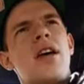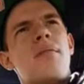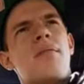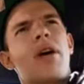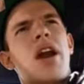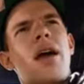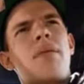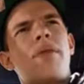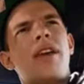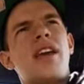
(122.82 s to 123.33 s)

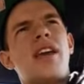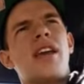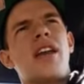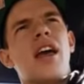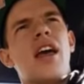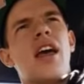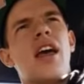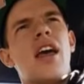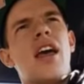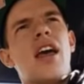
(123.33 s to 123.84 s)
But I mean,
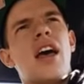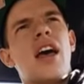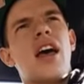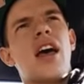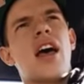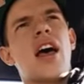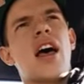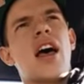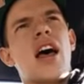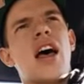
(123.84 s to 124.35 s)

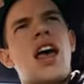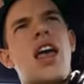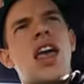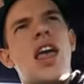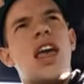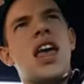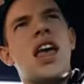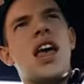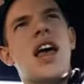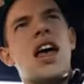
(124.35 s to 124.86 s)

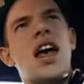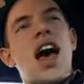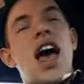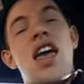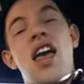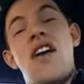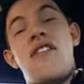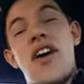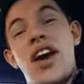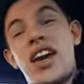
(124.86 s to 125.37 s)

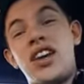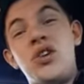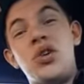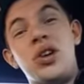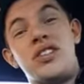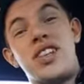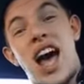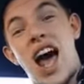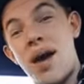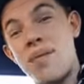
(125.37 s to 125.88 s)
if I could do
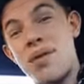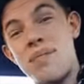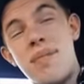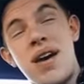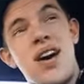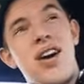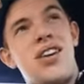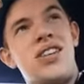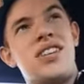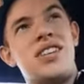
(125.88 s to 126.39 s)
a timing
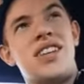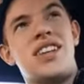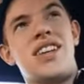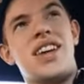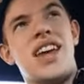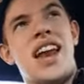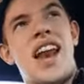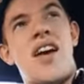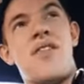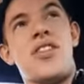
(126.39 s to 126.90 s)
belt
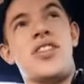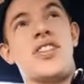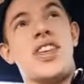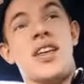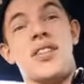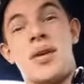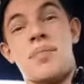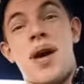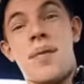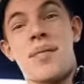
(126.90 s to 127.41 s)
and everything
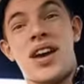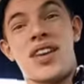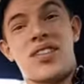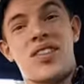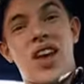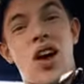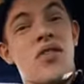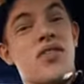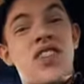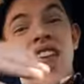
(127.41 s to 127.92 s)
like by
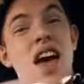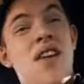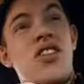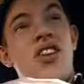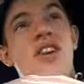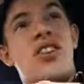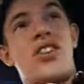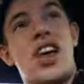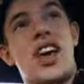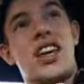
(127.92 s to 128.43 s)
myself,
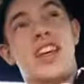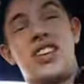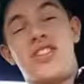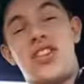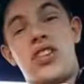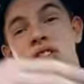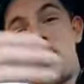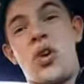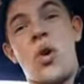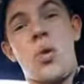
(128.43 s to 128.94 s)
never like
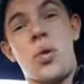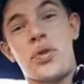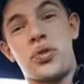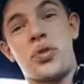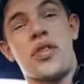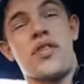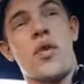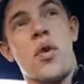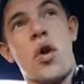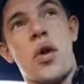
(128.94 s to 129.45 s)
just going through
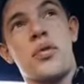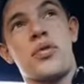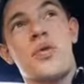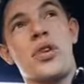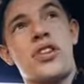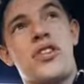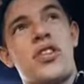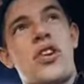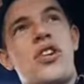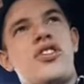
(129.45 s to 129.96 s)
the forums
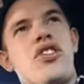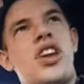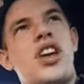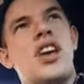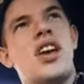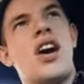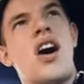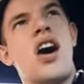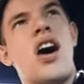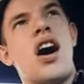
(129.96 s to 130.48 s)

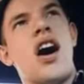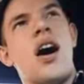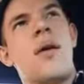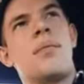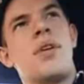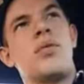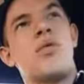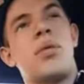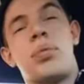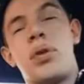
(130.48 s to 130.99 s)
researching,
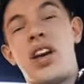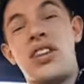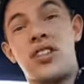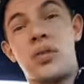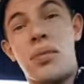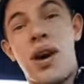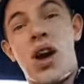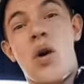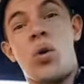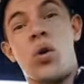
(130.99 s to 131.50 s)

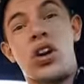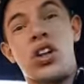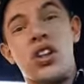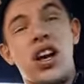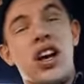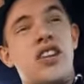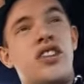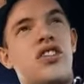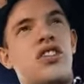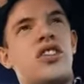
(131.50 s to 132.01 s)
replacing my own
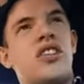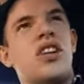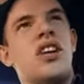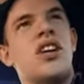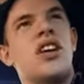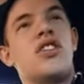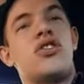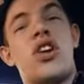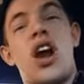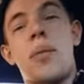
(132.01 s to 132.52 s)
clutch,
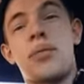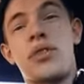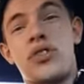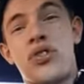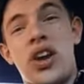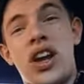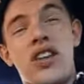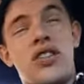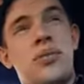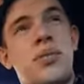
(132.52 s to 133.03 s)
drop the
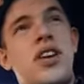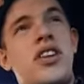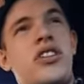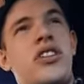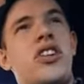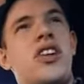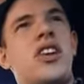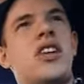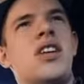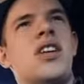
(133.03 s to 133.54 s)

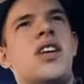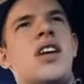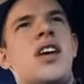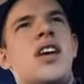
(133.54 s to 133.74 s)
transmission,